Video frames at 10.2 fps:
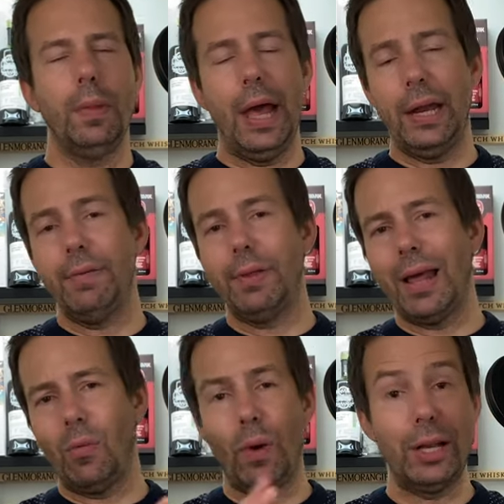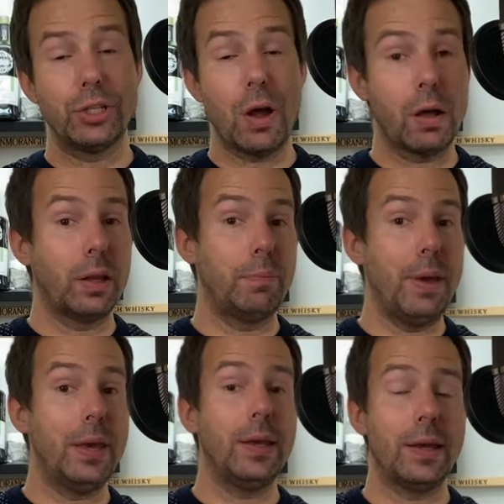and even that white chocolate
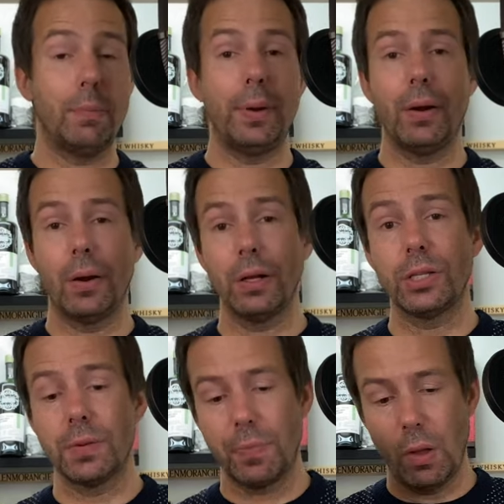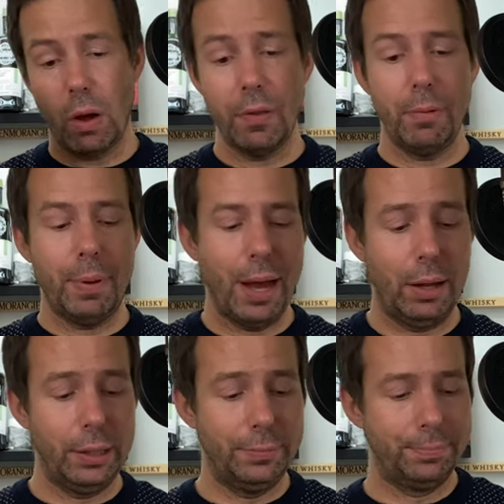making an appearance on the
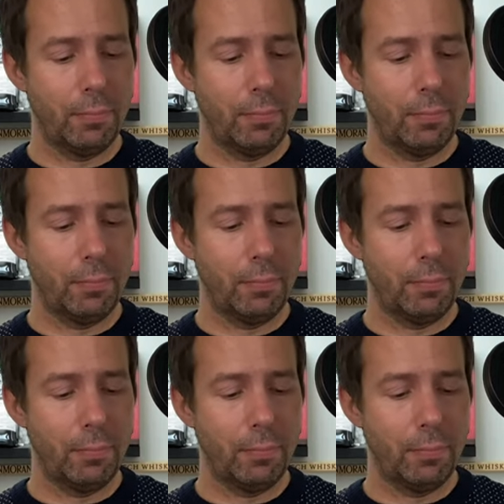palate.